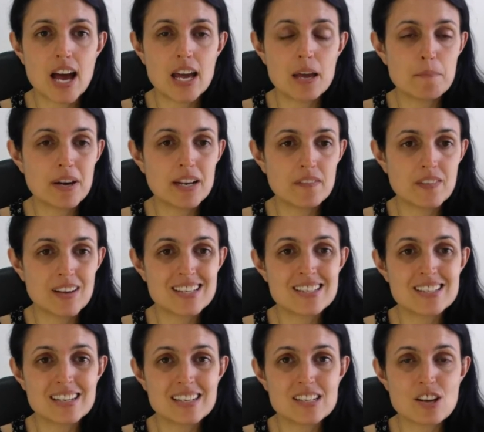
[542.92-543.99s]
I
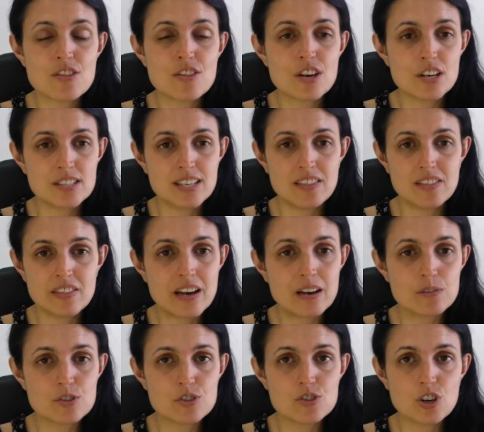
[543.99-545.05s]
manifested thirteen
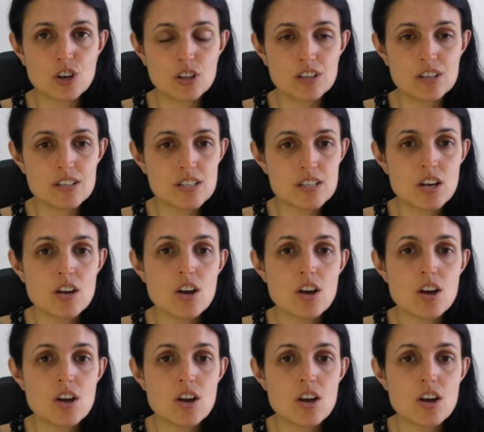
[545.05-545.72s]
thousand dollars